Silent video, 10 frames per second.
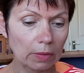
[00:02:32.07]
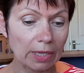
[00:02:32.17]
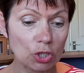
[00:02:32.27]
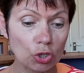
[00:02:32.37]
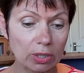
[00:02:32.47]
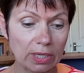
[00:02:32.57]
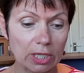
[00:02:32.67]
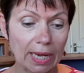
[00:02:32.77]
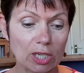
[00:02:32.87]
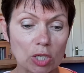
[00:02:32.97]
instructed
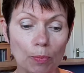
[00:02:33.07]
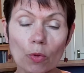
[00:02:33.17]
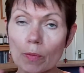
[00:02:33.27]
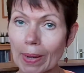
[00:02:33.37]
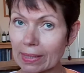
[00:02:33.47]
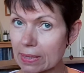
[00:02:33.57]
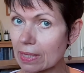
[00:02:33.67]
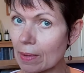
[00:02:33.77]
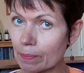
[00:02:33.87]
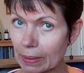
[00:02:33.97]
to actually put the balance
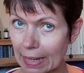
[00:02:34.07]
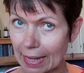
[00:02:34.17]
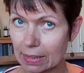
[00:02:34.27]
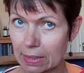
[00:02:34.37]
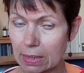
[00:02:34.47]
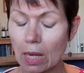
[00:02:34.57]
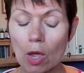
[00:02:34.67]
in place